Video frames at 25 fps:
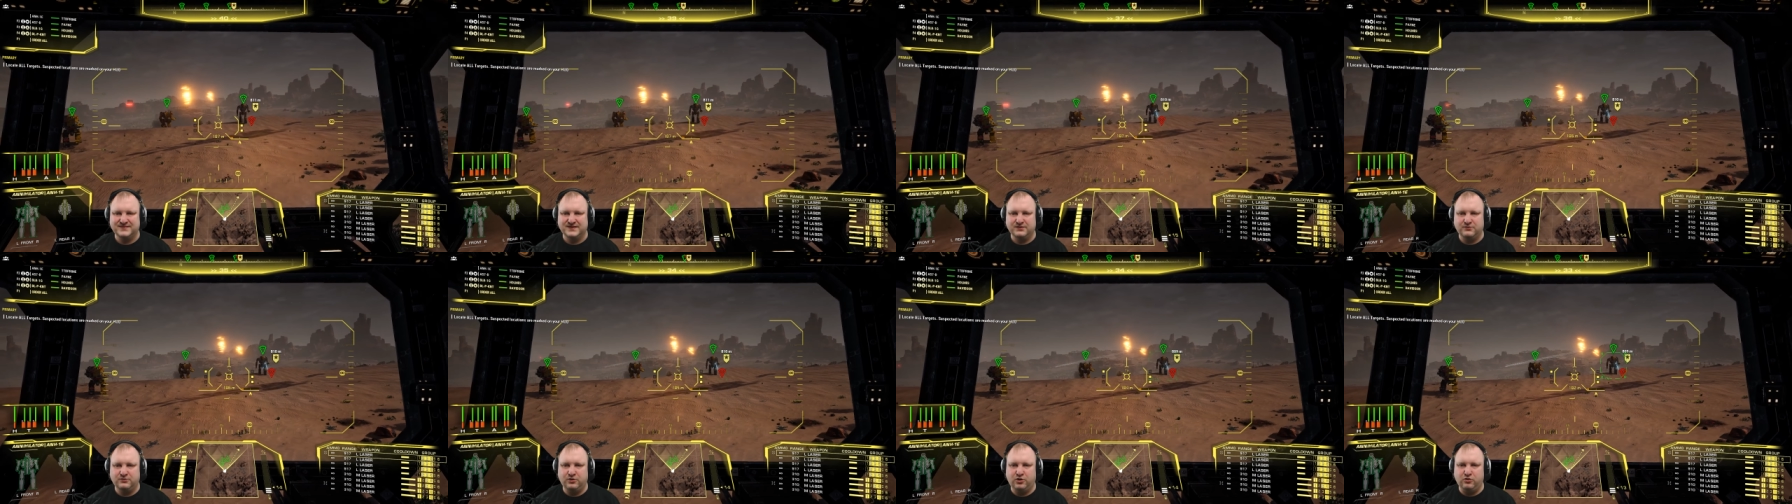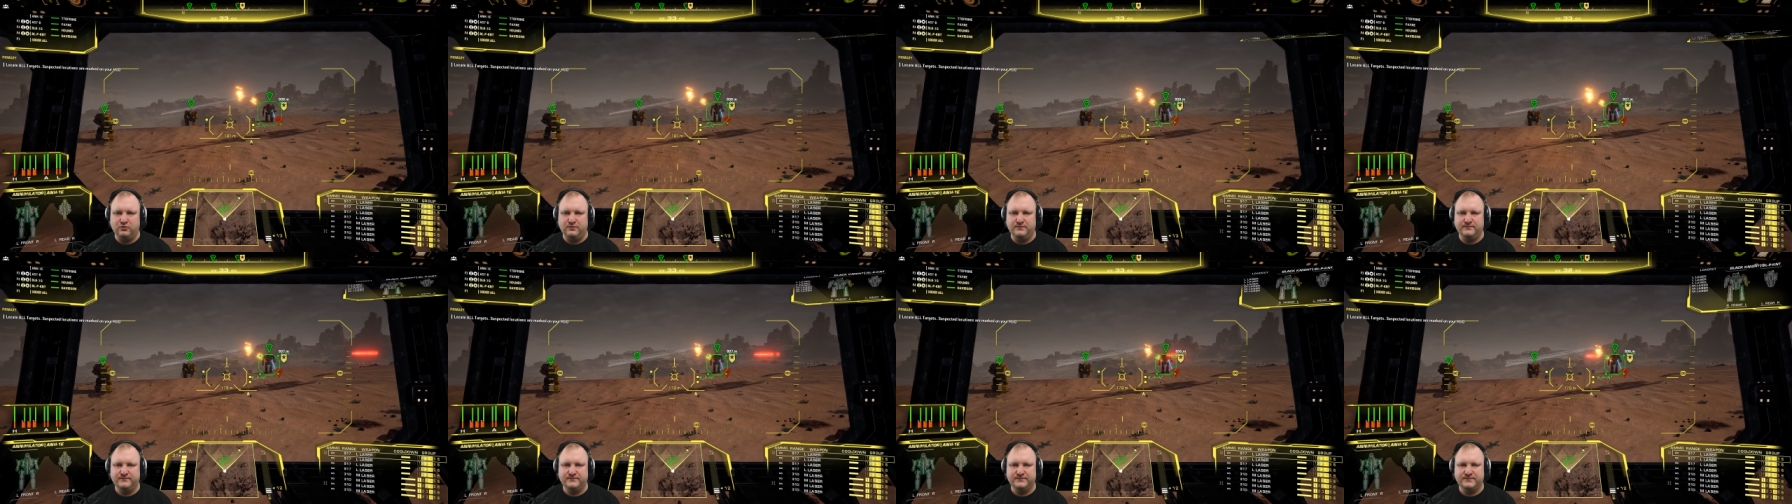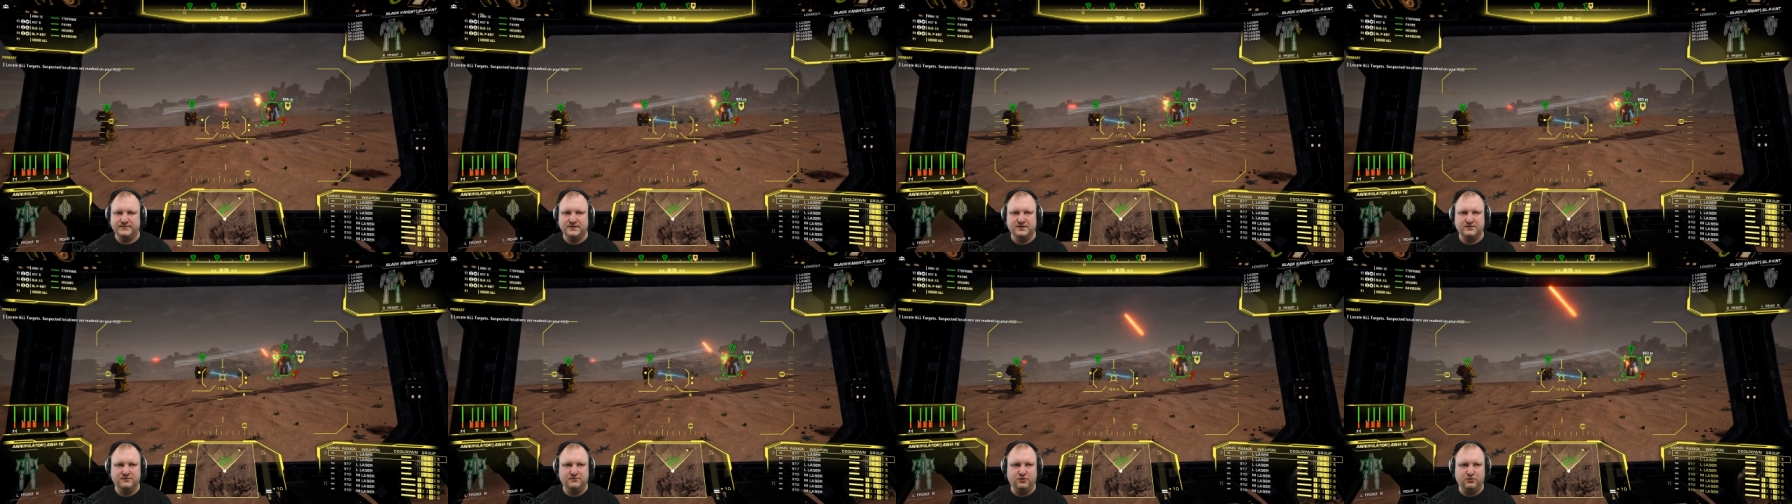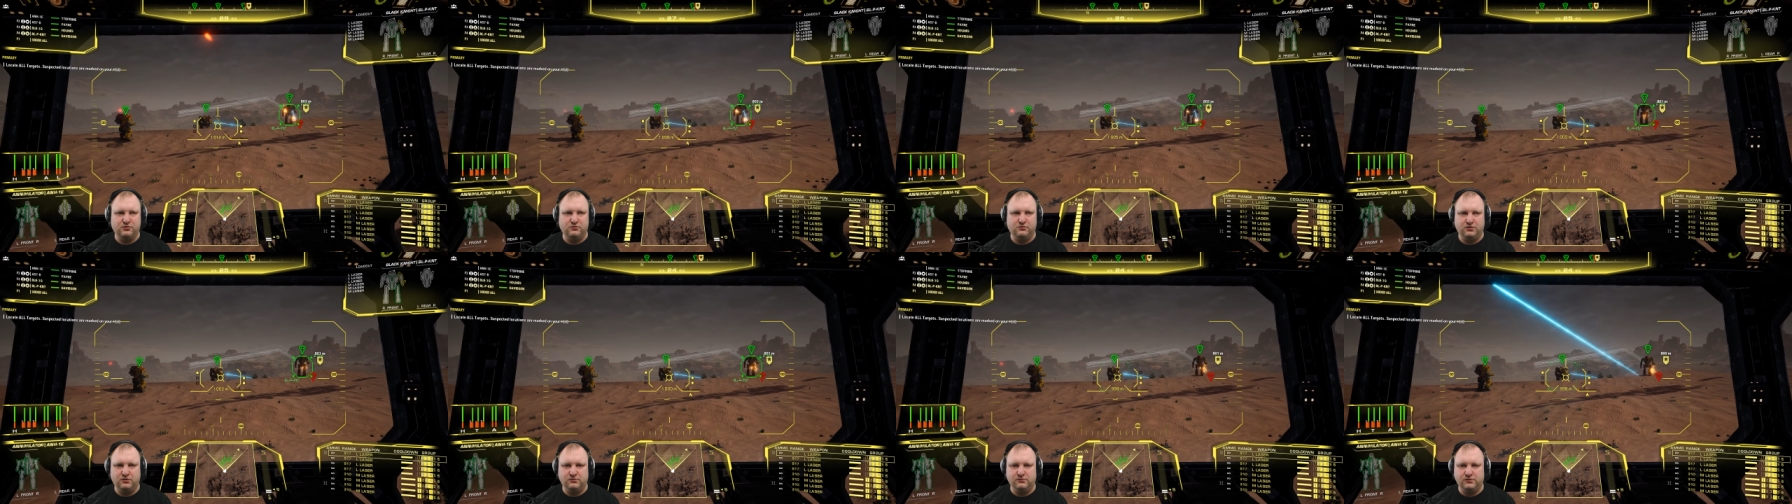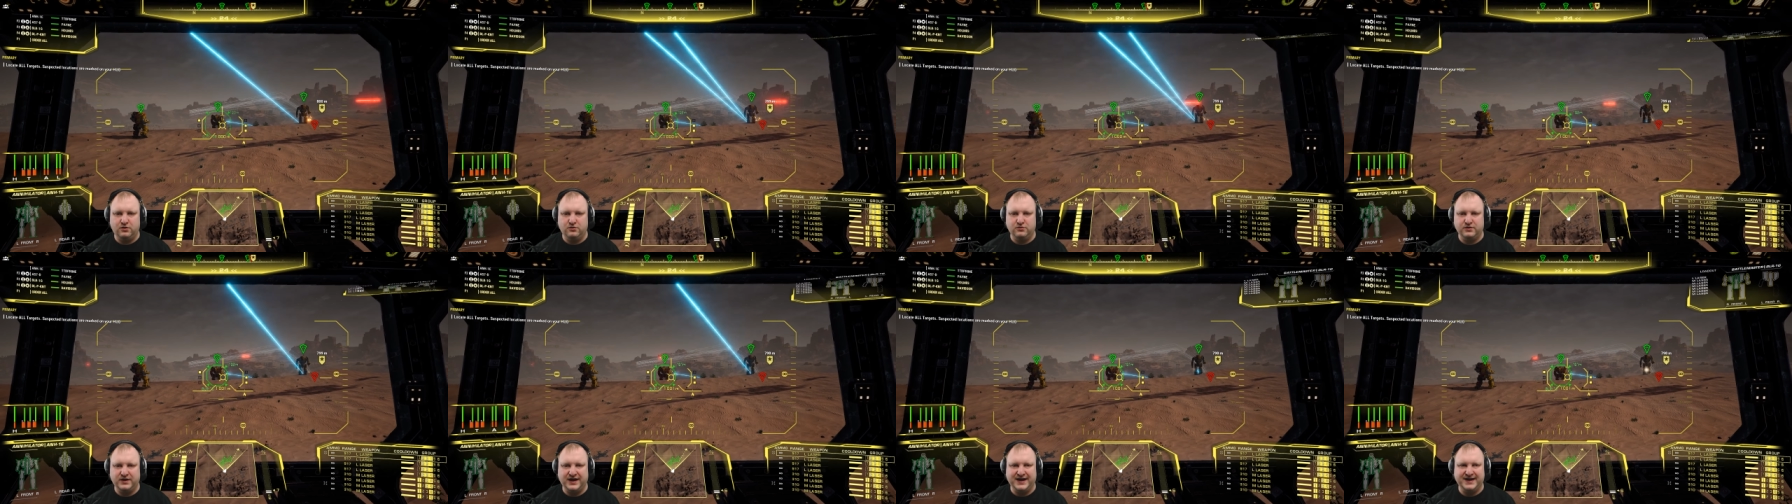Whoa! Whoa, whoa,
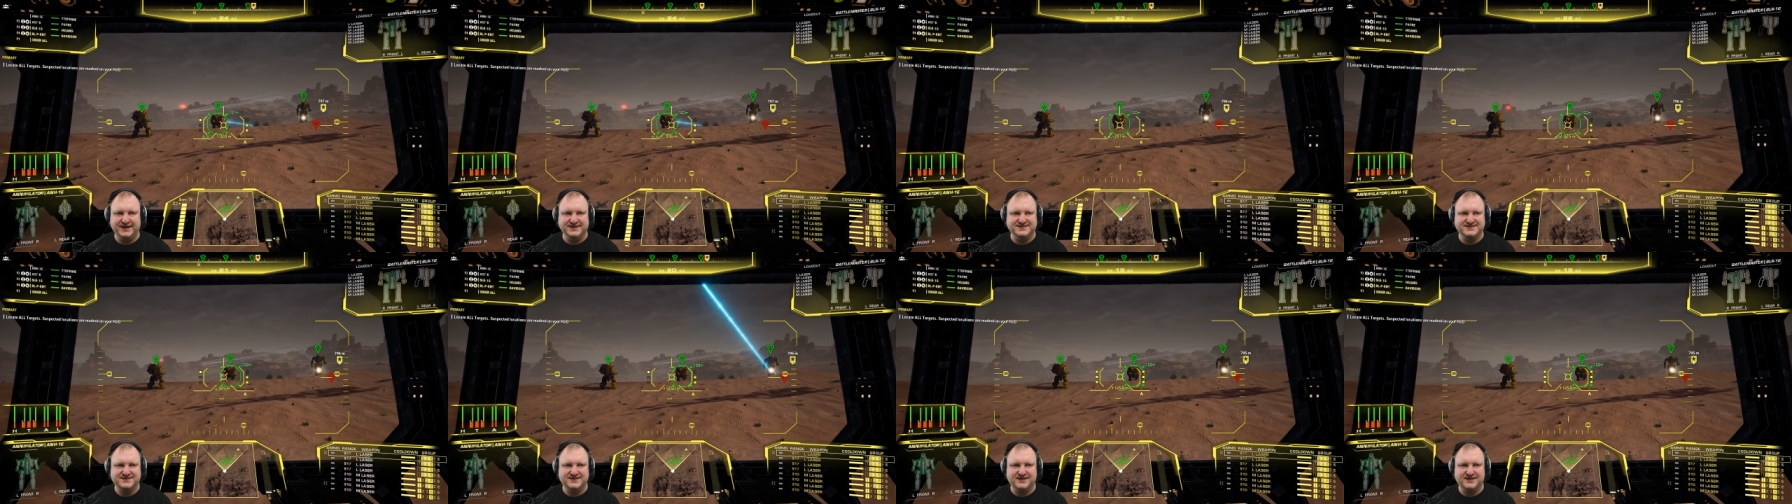whoa, guys,